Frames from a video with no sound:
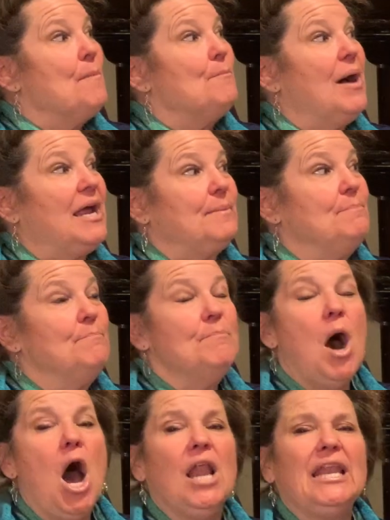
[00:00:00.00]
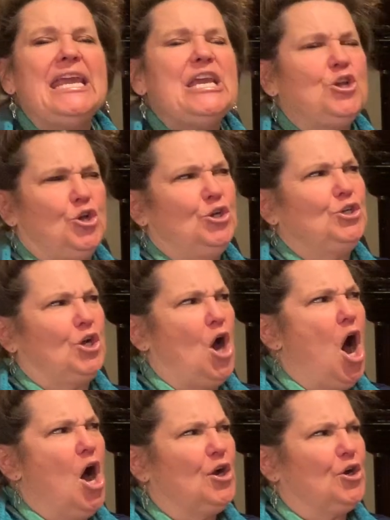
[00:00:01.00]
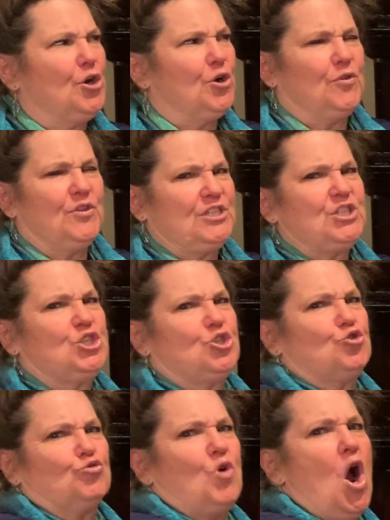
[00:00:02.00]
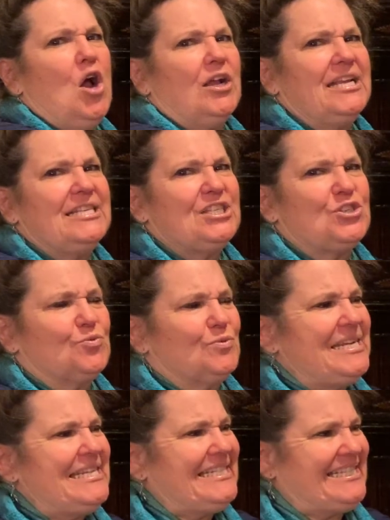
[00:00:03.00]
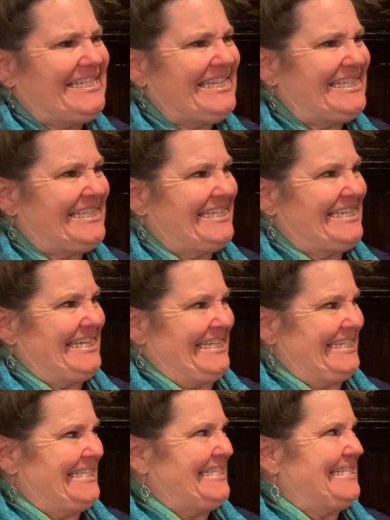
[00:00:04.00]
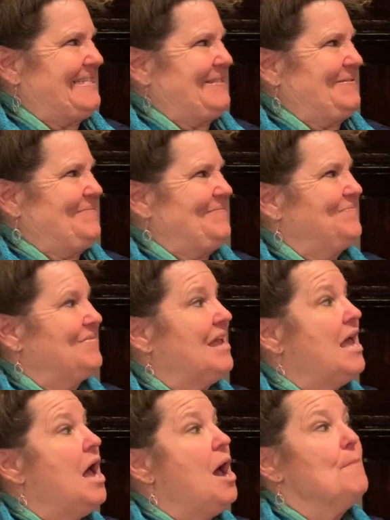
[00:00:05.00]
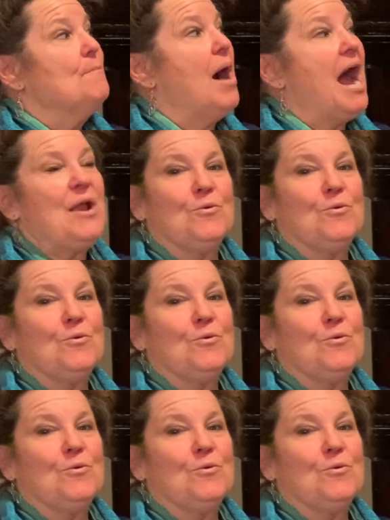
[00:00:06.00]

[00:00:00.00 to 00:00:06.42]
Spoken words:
but Molly could conquer the strongest resistance. By